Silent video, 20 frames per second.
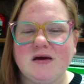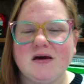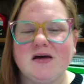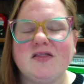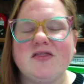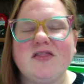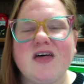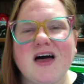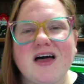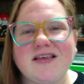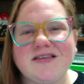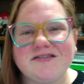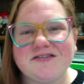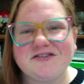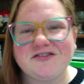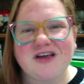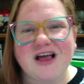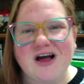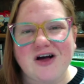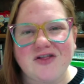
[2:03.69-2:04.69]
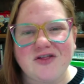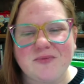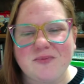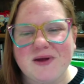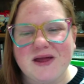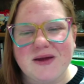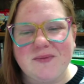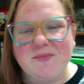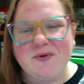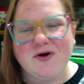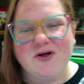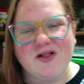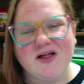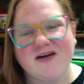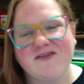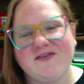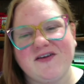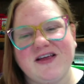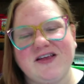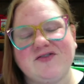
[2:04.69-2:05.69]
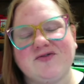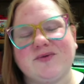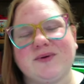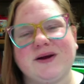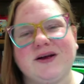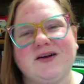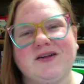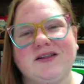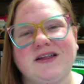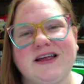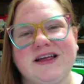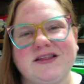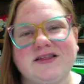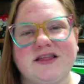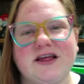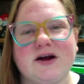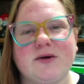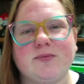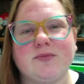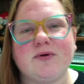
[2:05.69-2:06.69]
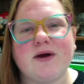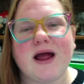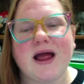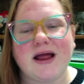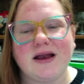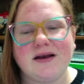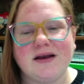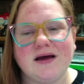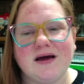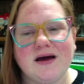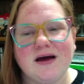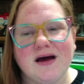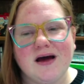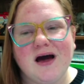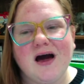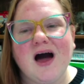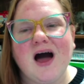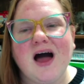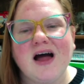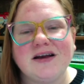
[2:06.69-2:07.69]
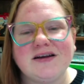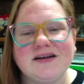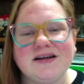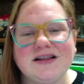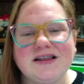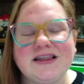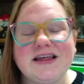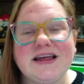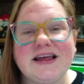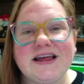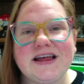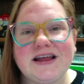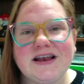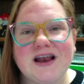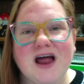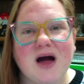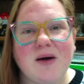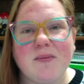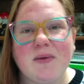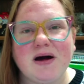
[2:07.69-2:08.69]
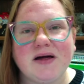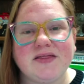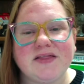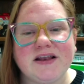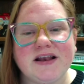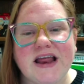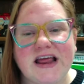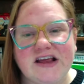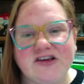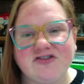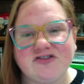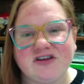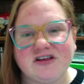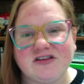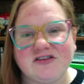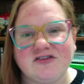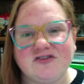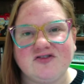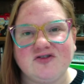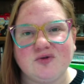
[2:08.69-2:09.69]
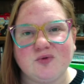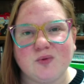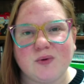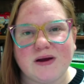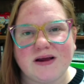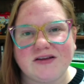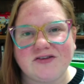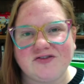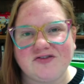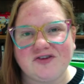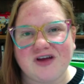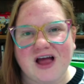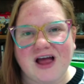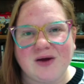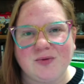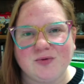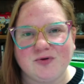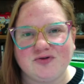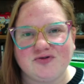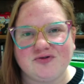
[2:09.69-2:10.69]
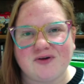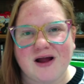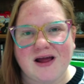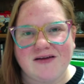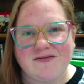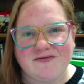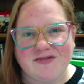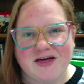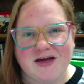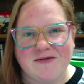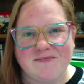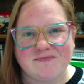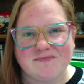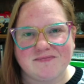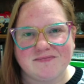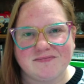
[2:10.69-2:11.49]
Thus shall the people of Israel eat their bread, unclean among the nations to which I will drive them.